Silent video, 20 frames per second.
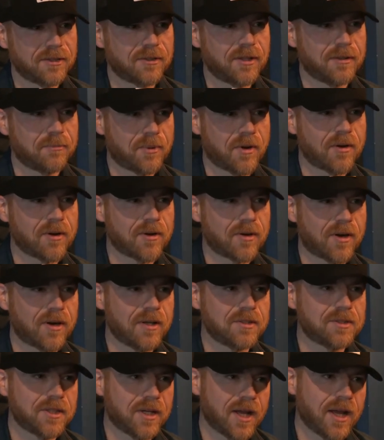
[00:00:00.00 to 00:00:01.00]
Uh, the parking
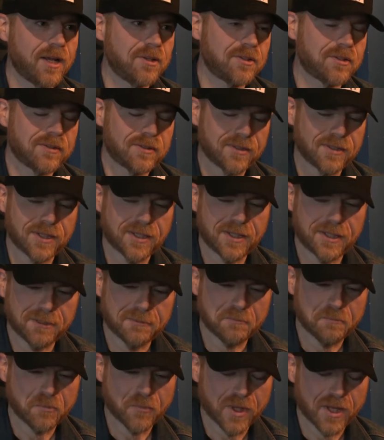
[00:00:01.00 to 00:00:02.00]
garage in Hazard,
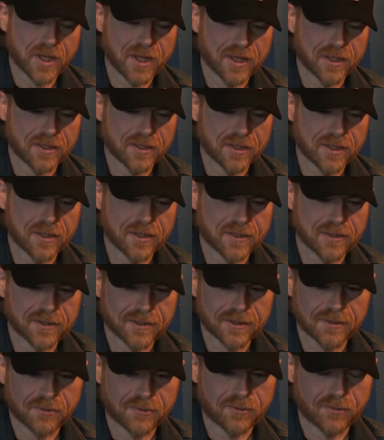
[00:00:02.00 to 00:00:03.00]
um, and uh,
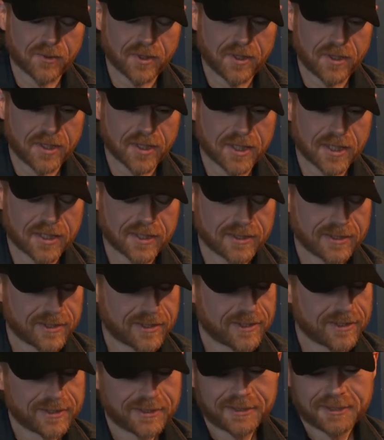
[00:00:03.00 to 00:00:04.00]
we
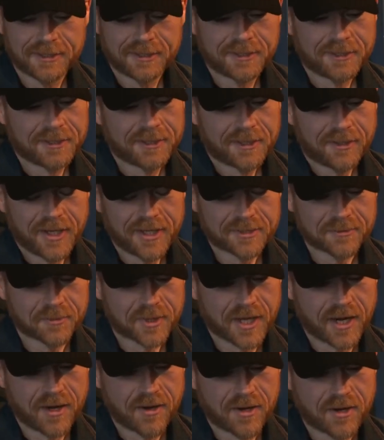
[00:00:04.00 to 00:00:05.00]
had some
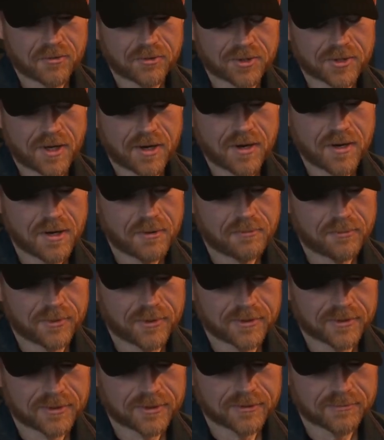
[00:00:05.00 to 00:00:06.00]
Karo syrup
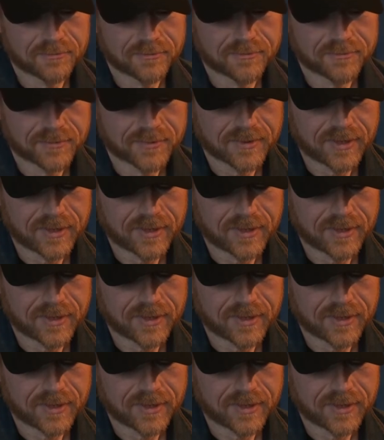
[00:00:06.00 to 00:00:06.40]
and some